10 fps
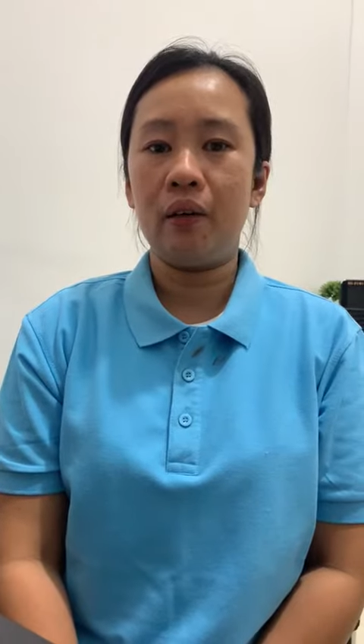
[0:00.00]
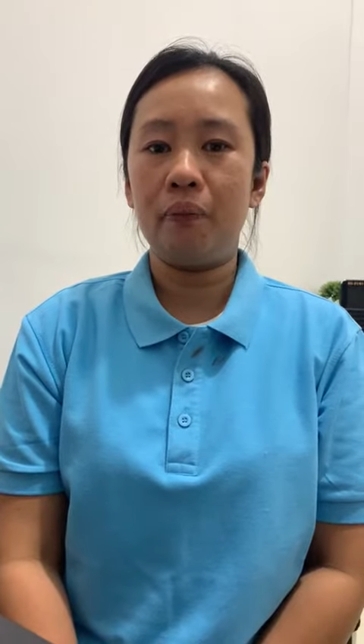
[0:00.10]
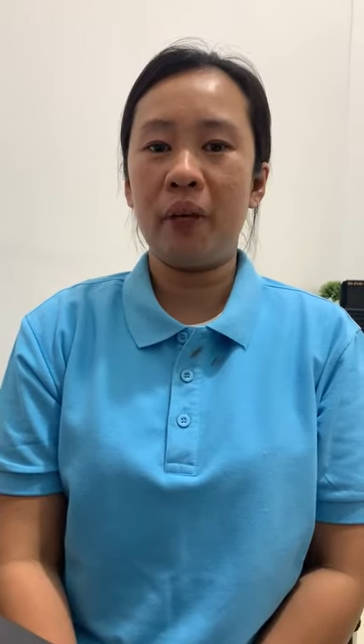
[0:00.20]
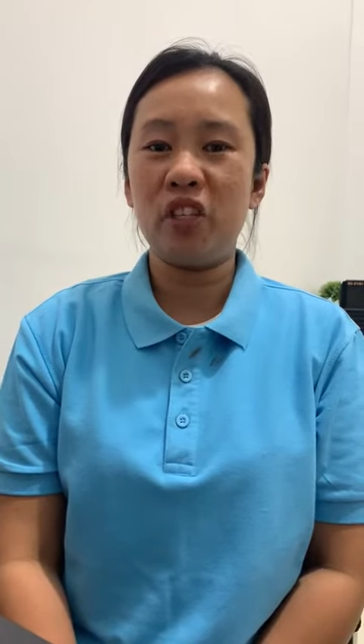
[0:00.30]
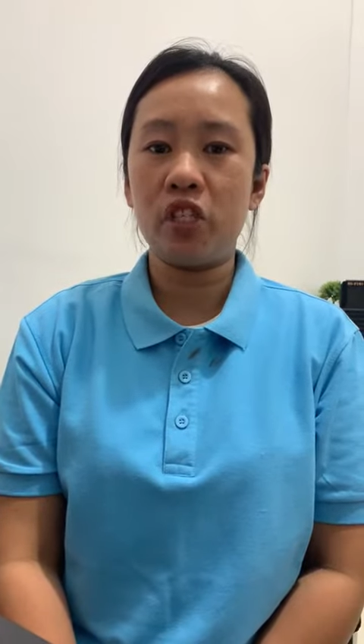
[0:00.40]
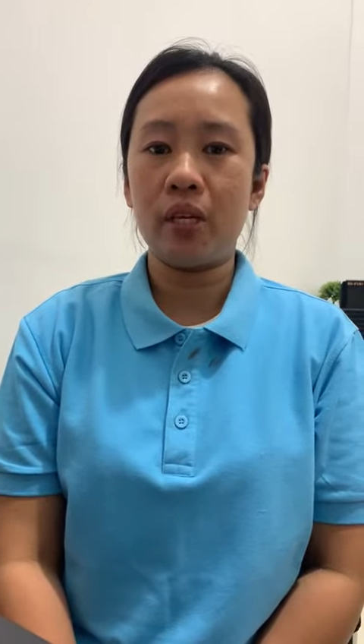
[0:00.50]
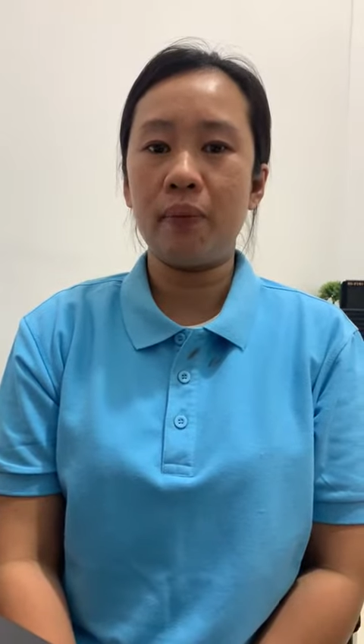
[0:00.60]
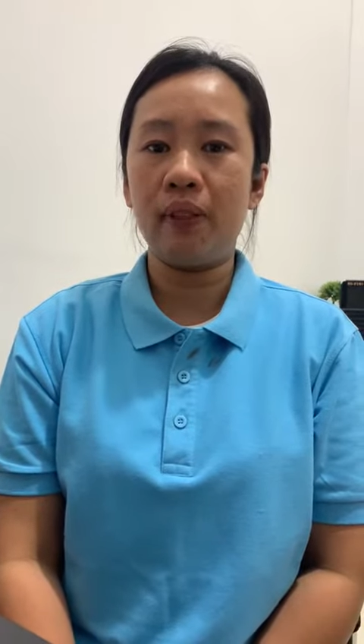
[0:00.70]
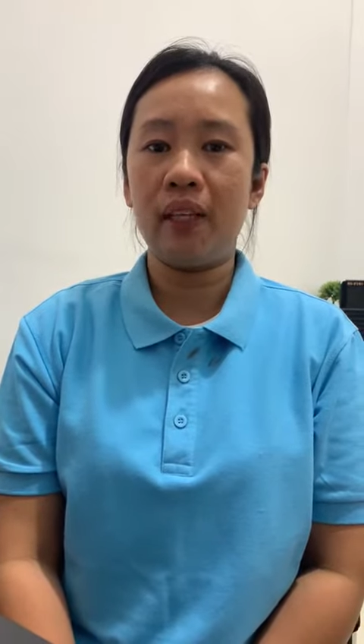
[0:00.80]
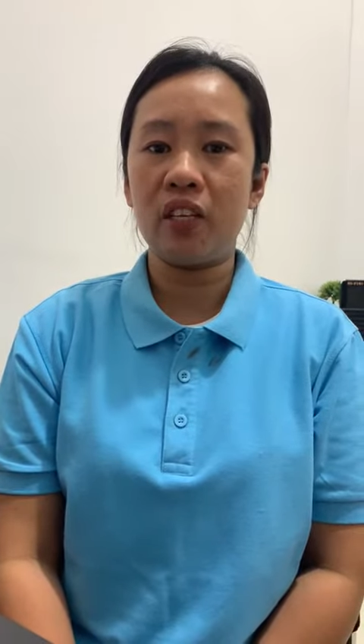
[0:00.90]

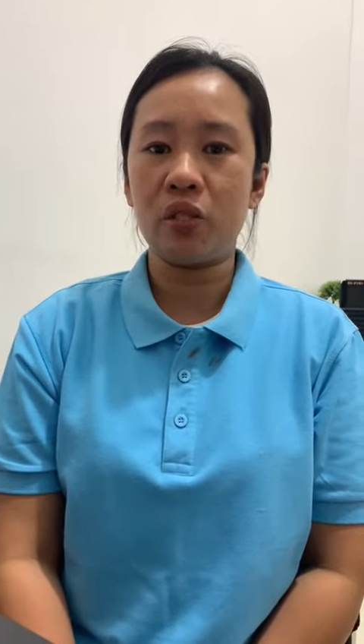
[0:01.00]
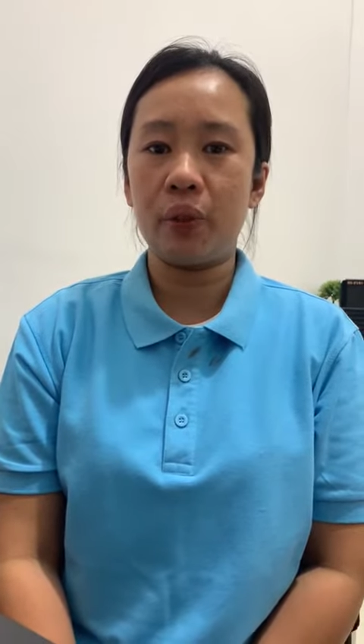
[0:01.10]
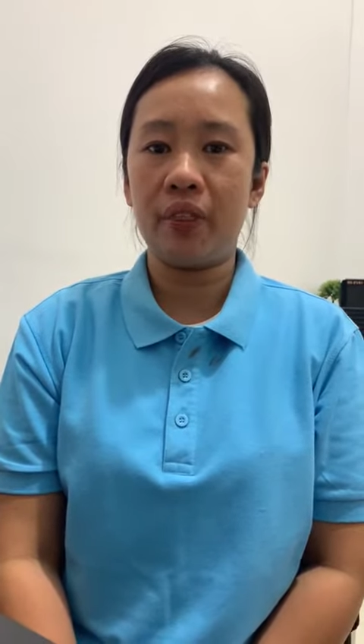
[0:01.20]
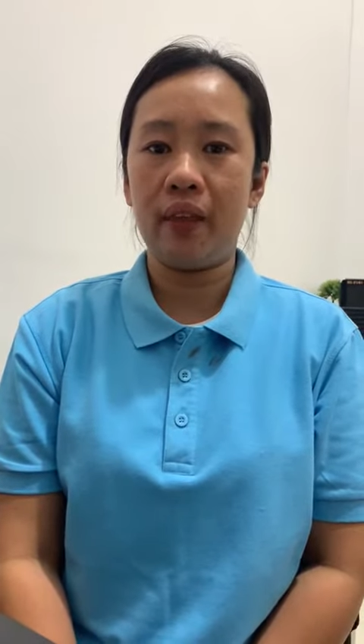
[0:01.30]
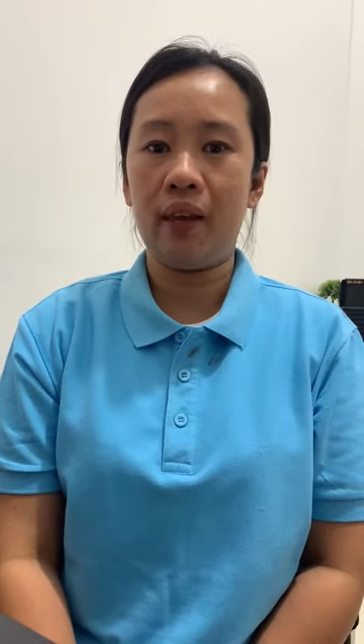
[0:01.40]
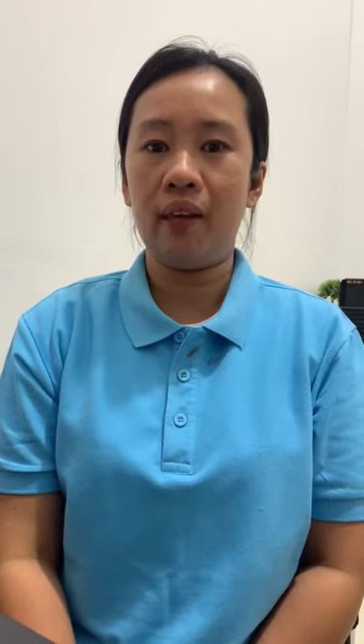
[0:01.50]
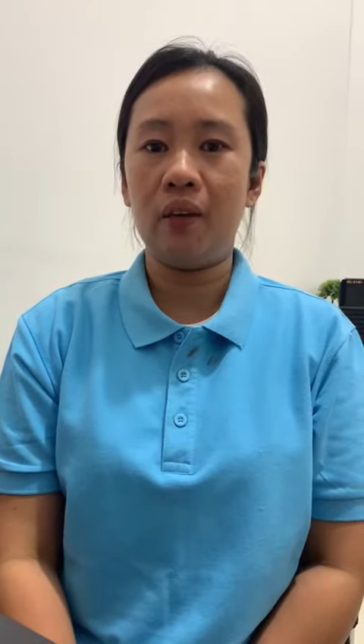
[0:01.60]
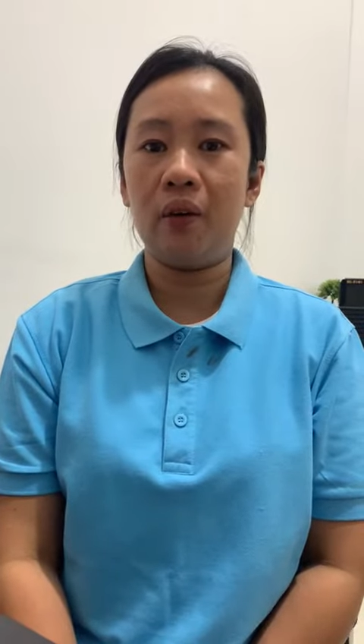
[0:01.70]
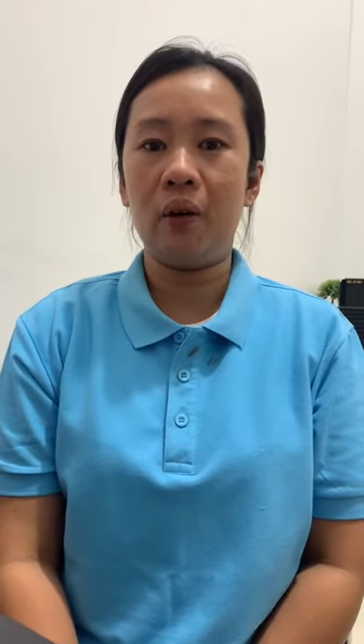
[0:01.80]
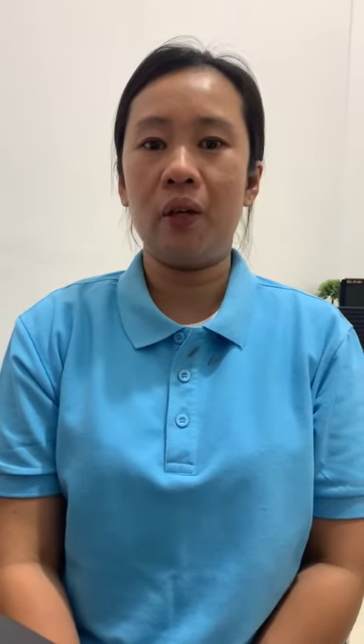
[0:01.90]
Vegetable like
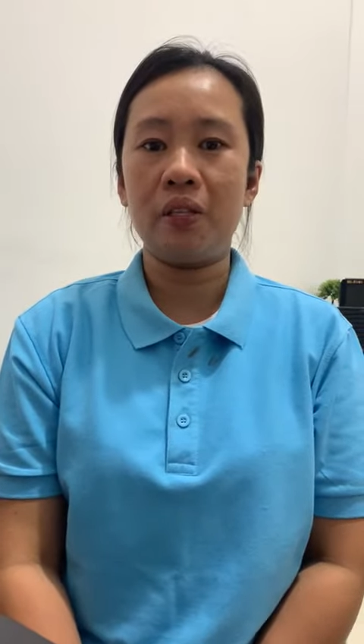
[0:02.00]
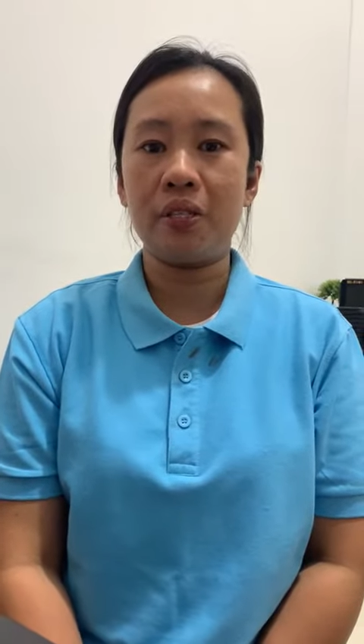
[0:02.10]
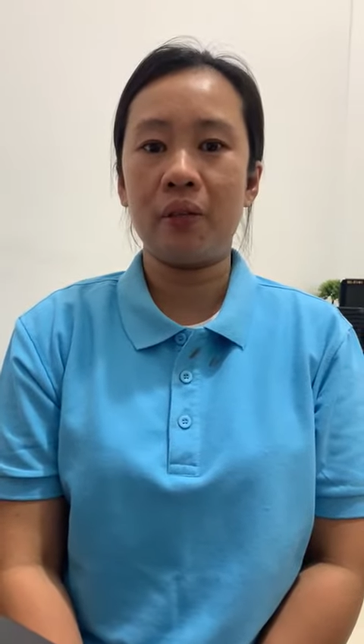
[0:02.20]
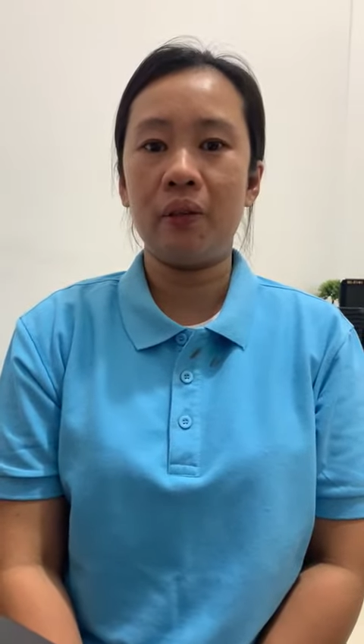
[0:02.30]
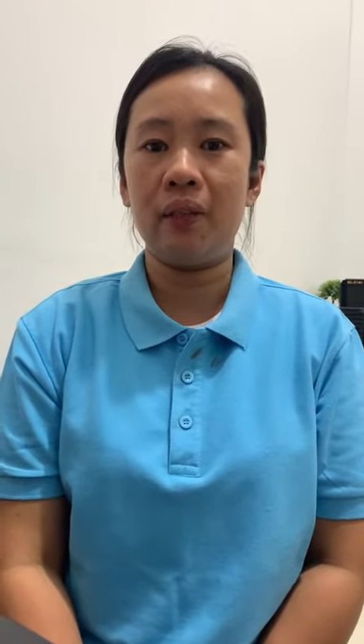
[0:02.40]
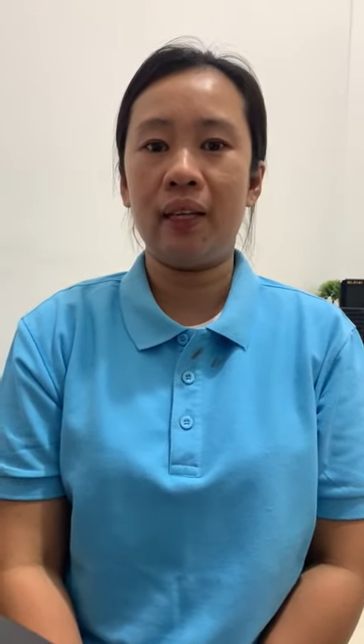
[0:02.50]
soupe, also